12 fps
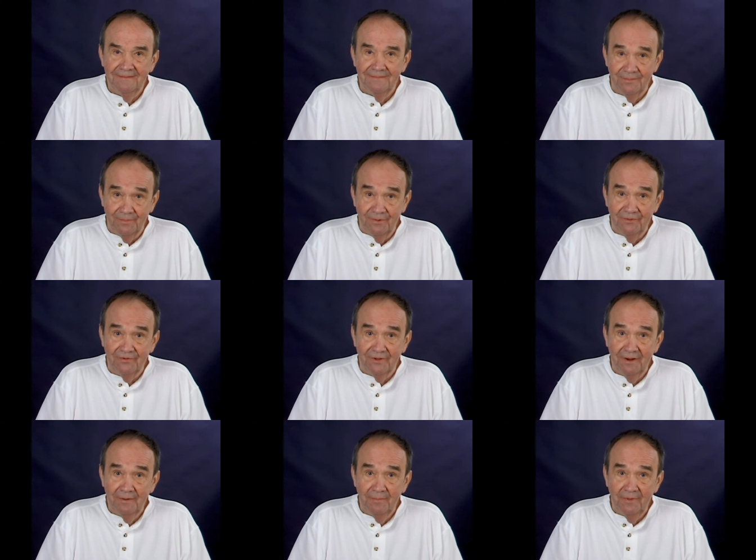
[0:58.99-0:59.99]
Will you
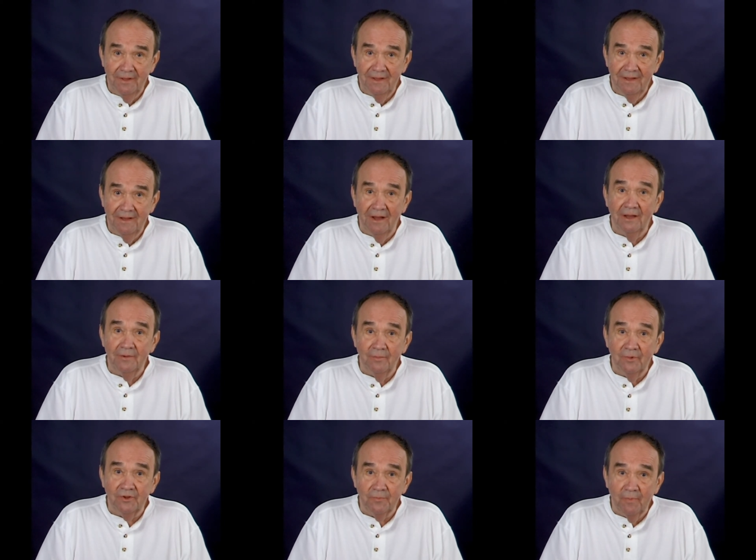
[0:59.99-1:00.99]
say to me, I am
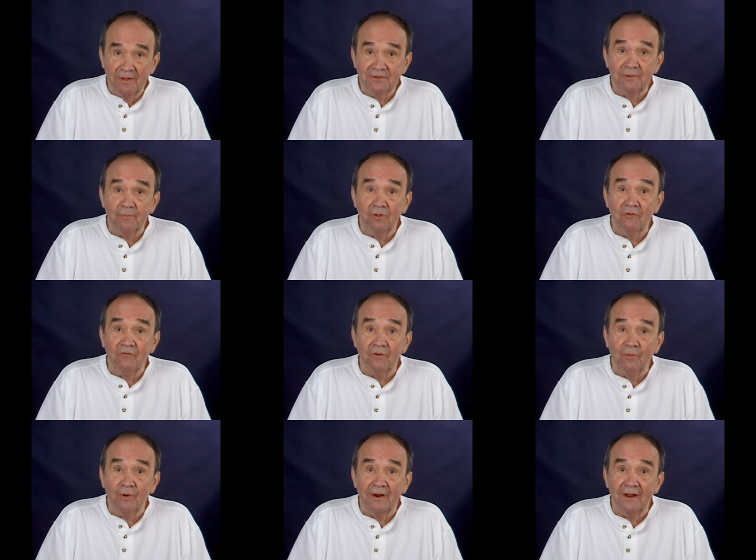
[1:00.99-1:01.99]
responsible for
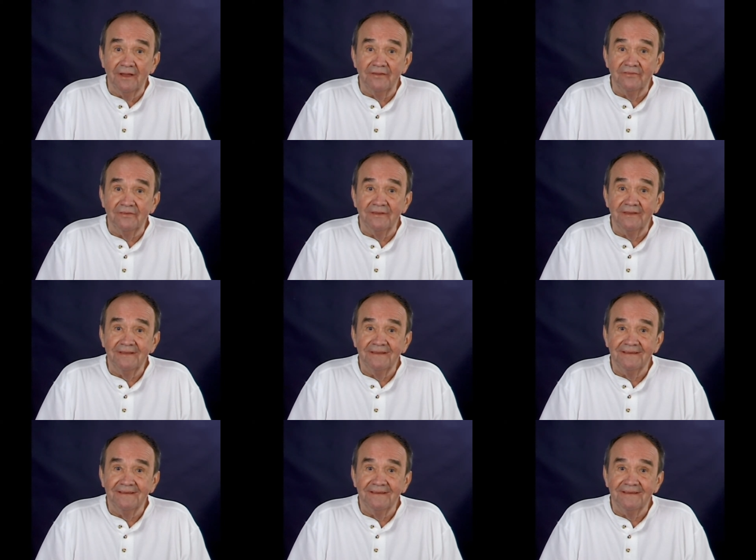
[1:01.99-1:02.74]
what I see?